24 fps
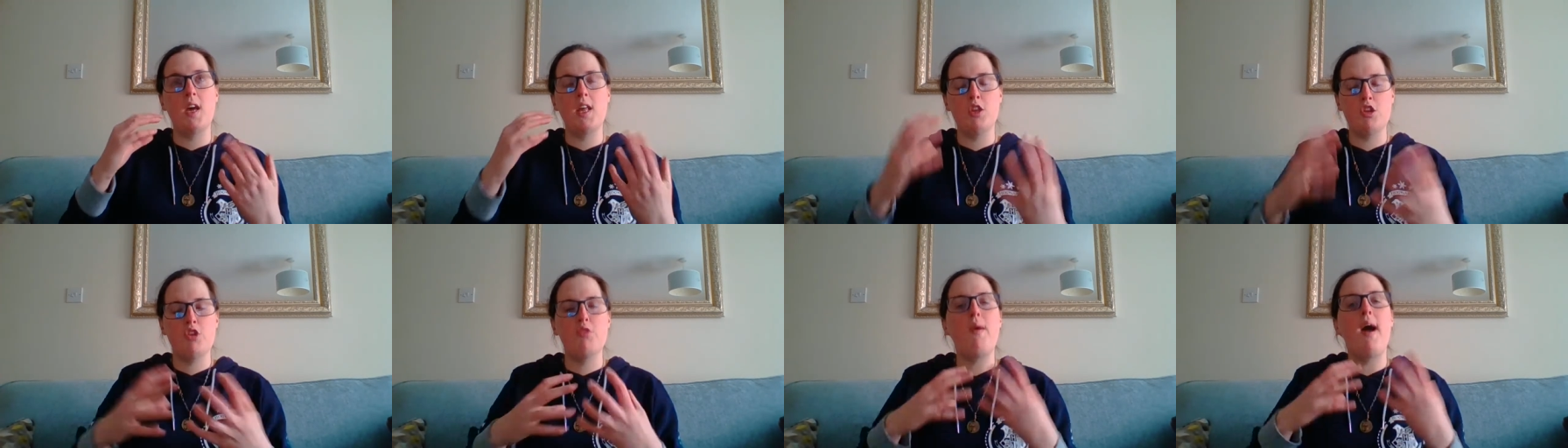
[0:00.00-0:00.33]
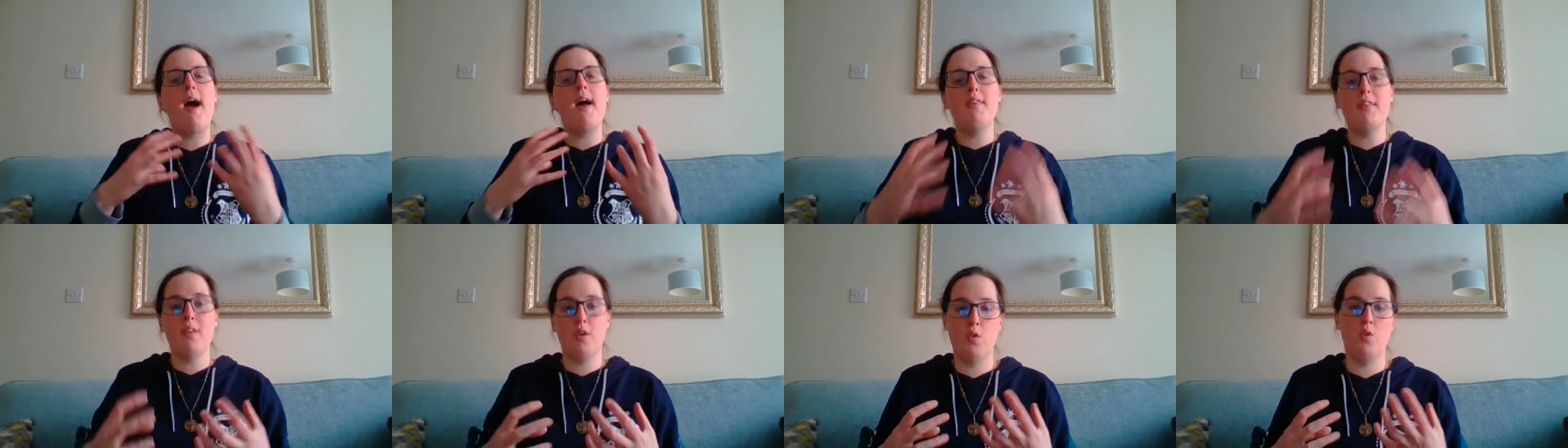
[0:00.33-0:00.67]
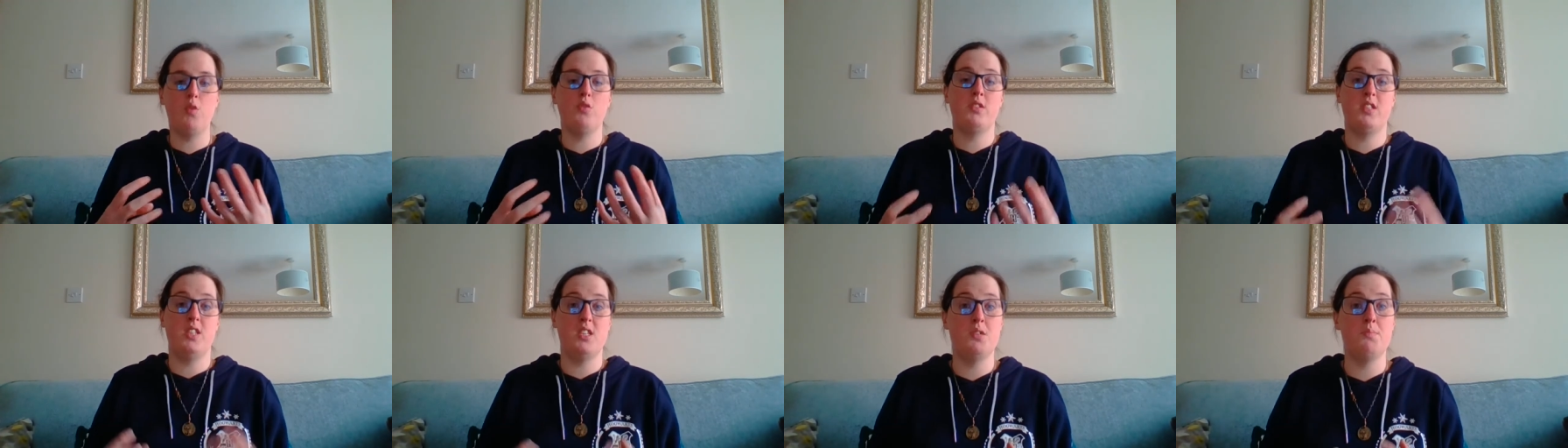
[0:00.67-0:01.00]
throughout the
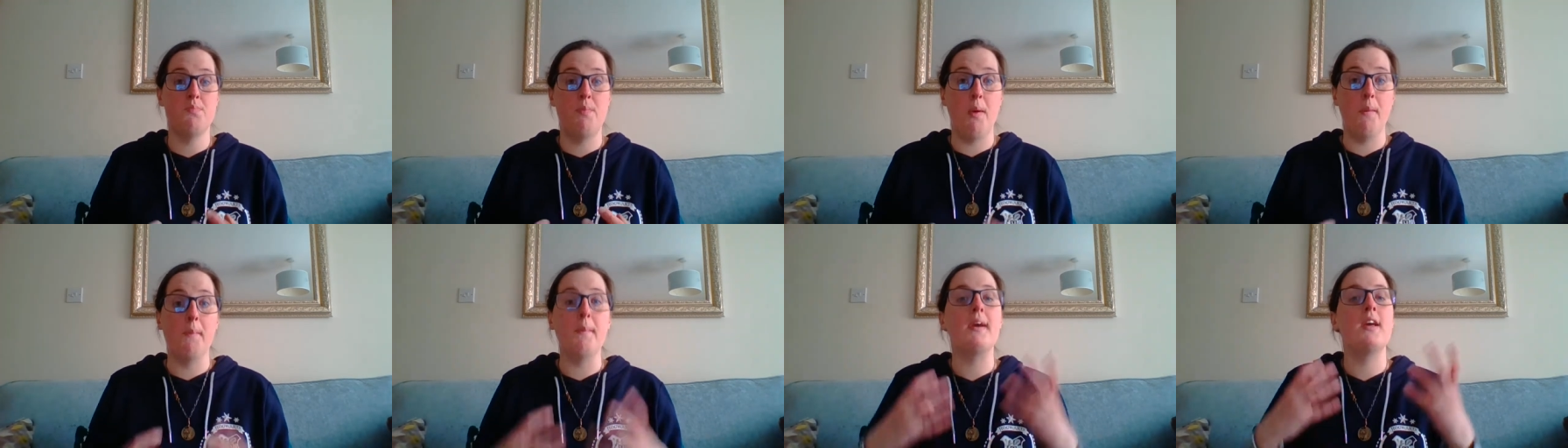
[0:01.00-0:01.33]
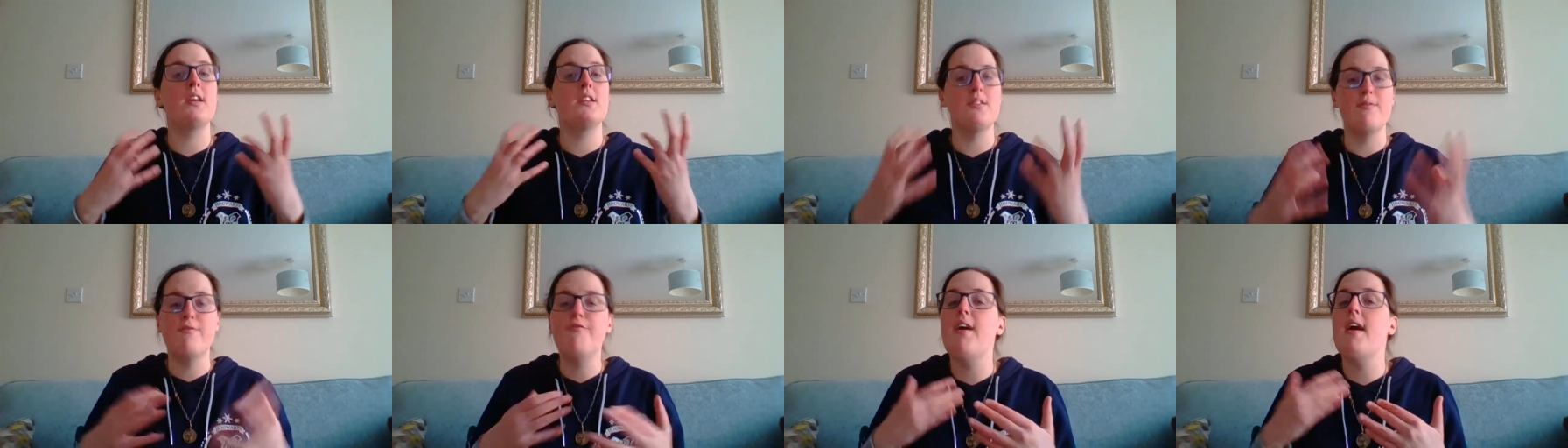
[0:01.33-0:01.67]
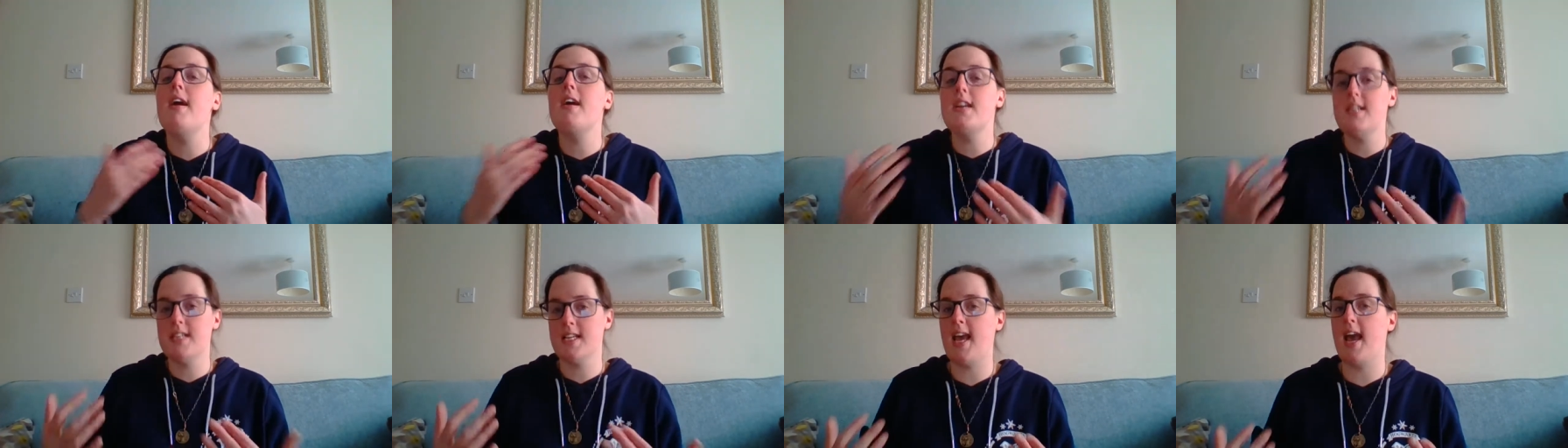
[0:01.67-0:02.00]
course of this book because of
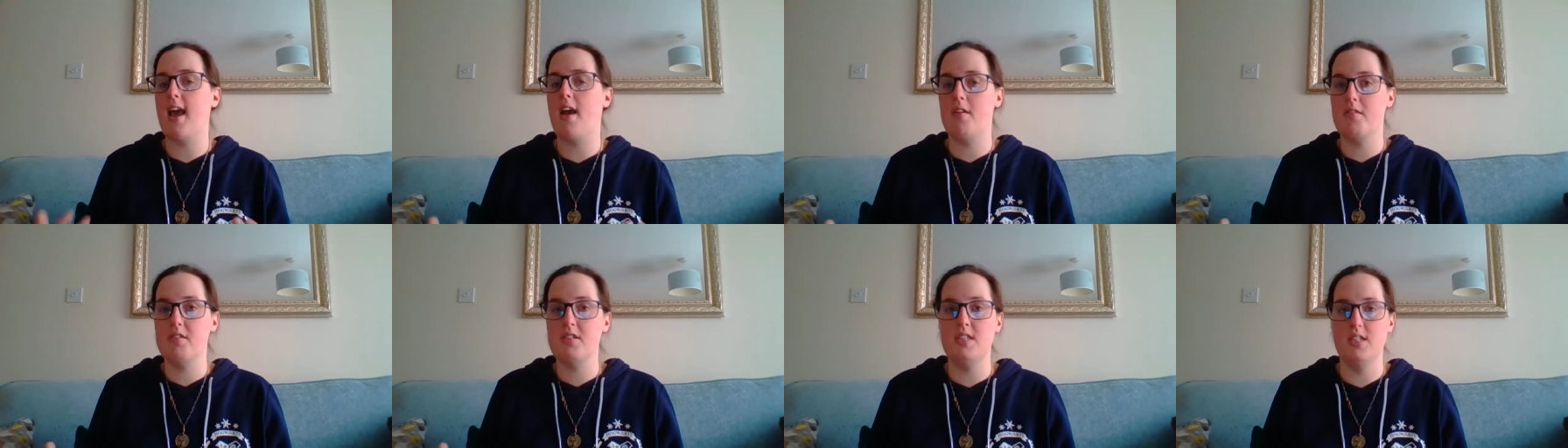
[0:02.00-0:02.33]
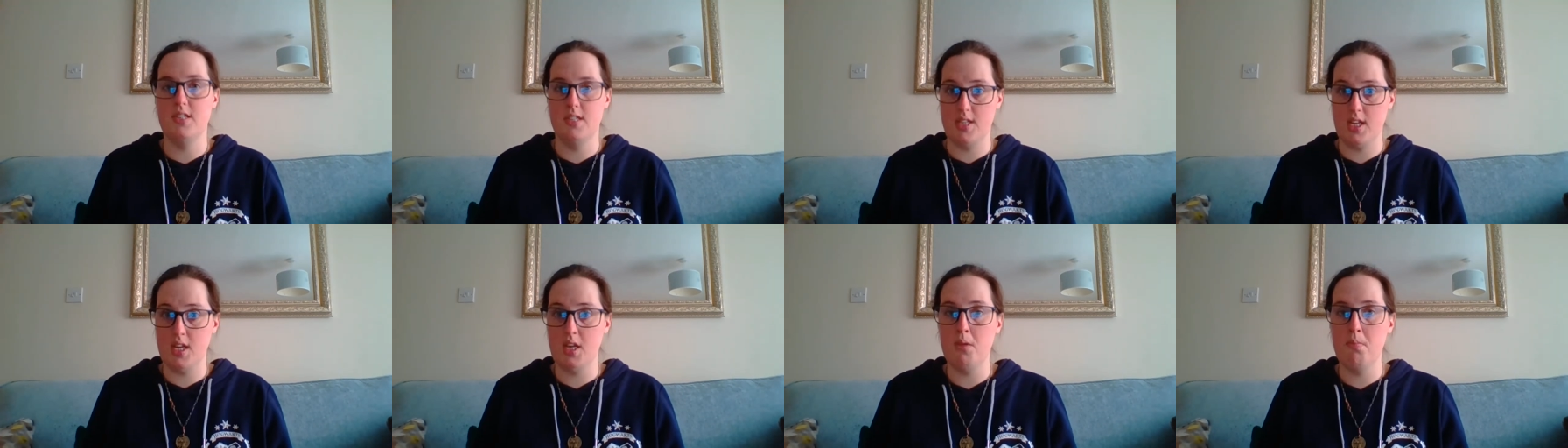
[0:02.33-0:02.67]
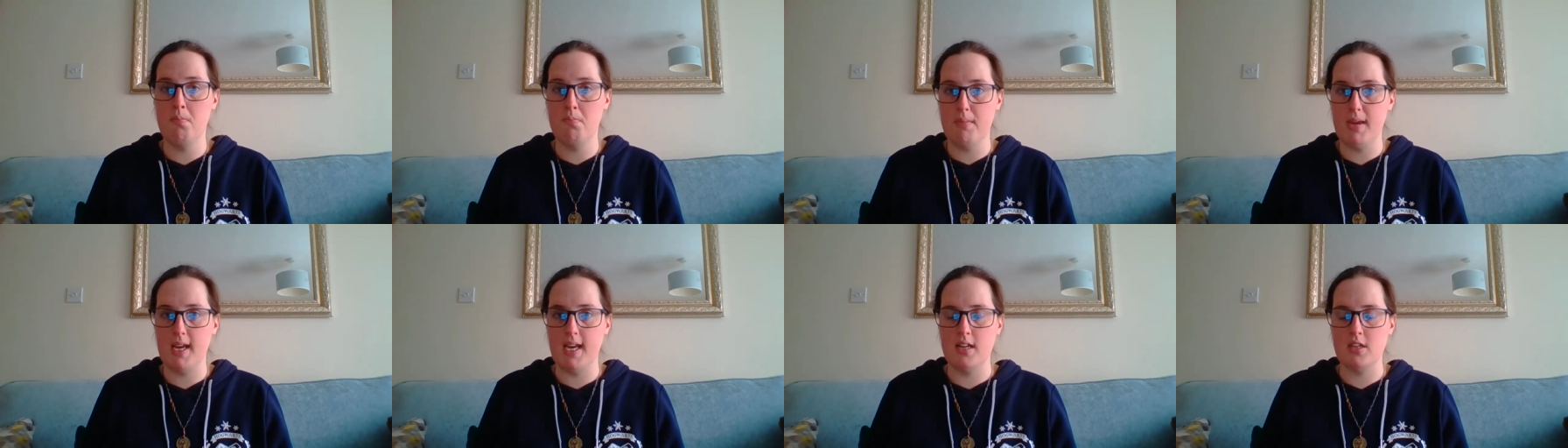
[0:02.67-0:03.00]
various characters that
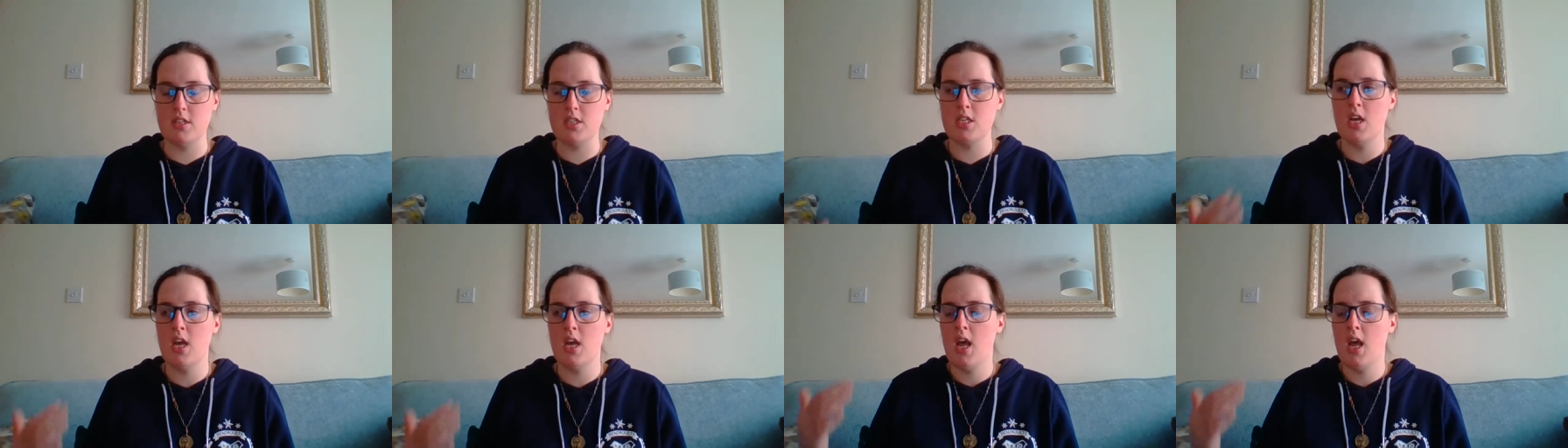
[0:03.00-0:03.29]
you meet